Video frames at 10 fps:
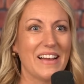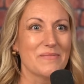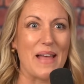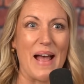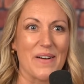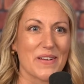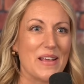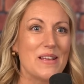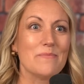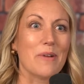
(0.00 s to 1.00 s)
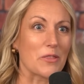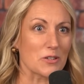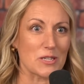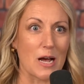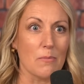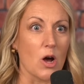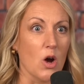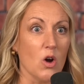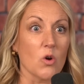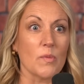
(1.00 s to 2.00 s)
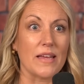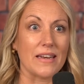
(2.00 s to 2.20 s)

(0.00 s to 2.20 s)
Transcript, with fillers: about mothers oh, come home and